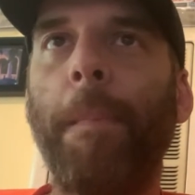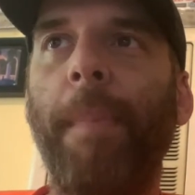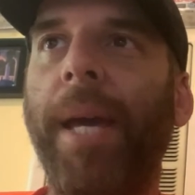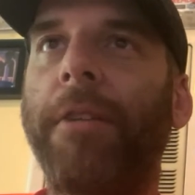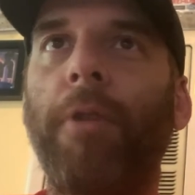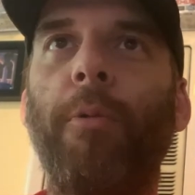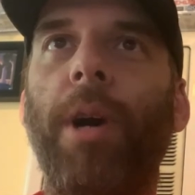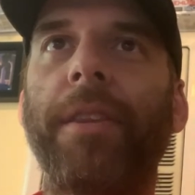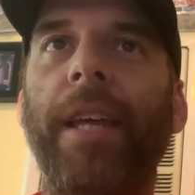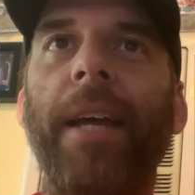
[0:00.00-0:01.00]
man, do I
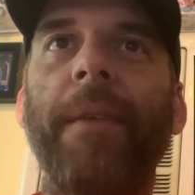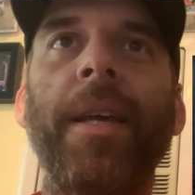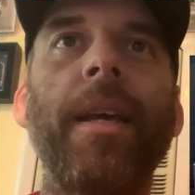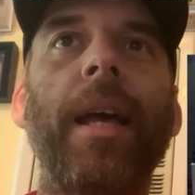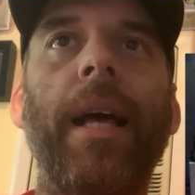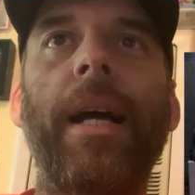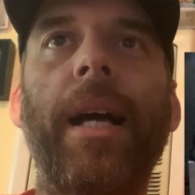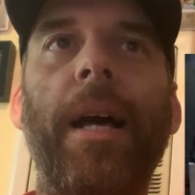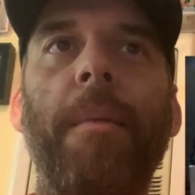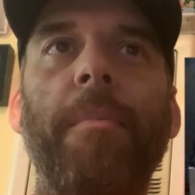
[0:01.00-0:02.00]
want that.
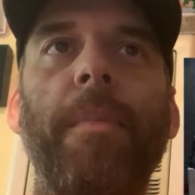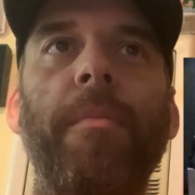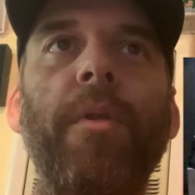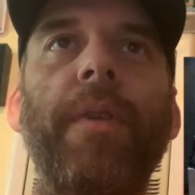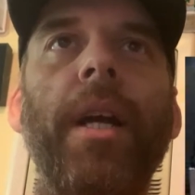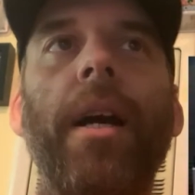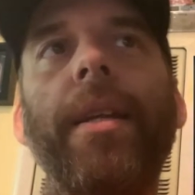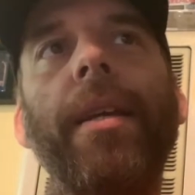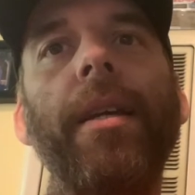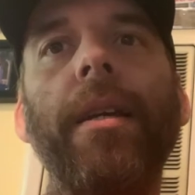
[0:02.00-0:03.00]
Um, moving
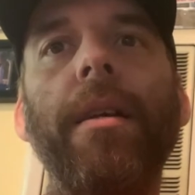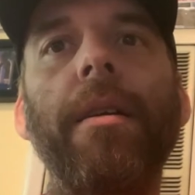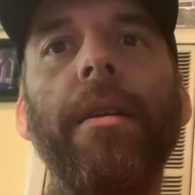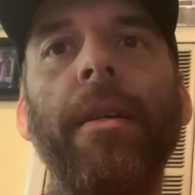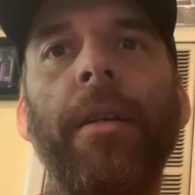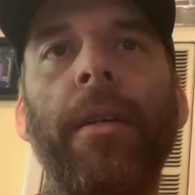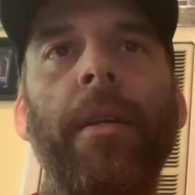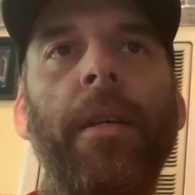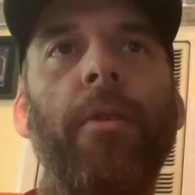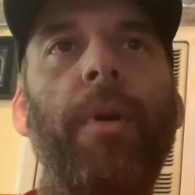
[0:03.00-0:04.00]
on here,
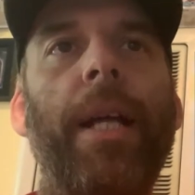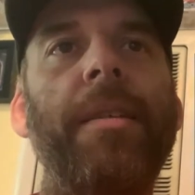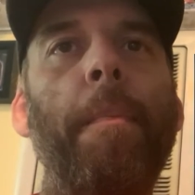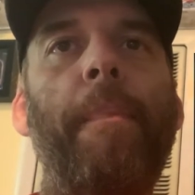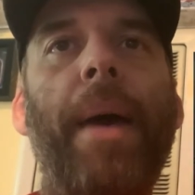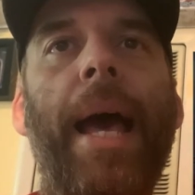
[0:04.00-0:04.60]
we got some